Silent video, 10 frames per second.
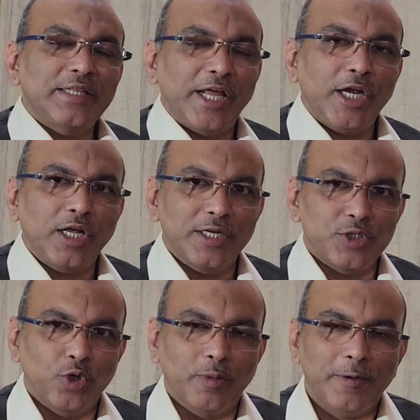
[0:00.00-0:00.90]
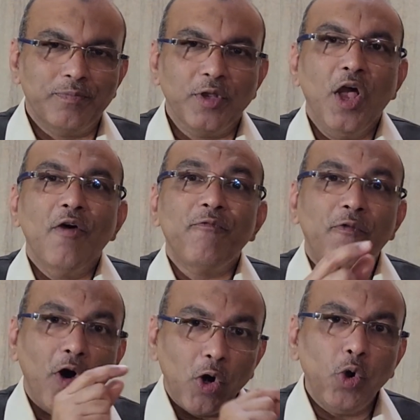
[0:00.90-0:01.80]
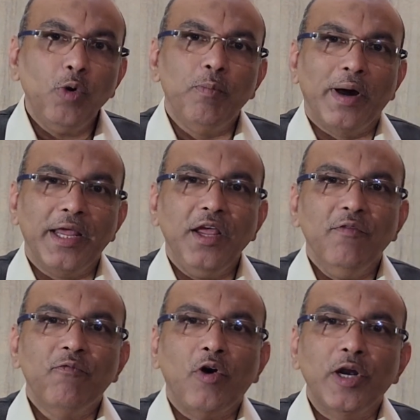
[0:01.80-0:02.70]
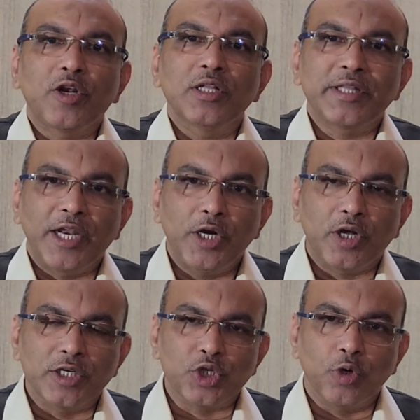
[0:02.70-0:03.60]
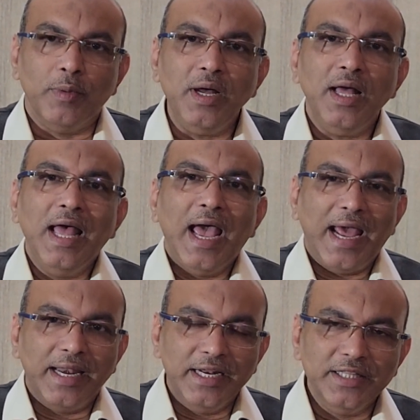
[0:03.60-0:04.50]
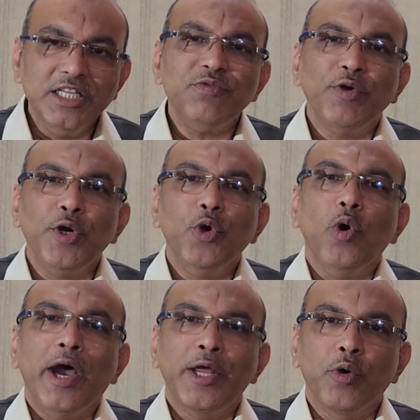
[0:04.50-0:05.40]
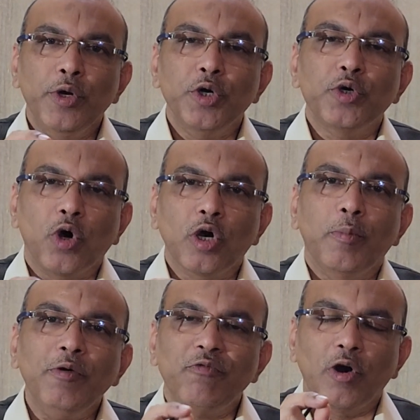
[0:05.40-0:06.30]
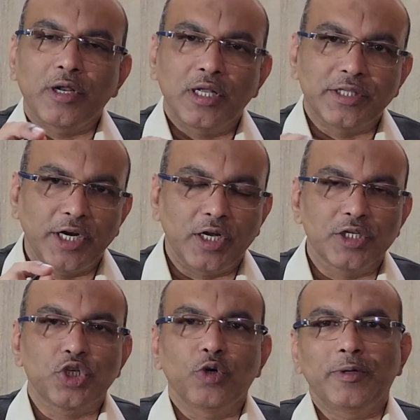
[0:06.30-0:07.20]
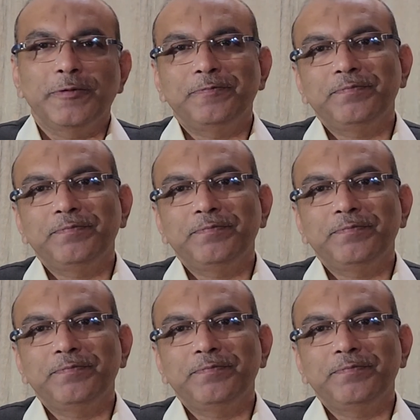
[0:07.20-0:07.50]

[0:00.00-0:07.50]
thyroid carcinoma, followed by follicular thyroid carcinoma, and in this video I am going to talk about follicular thyroid carcinoma.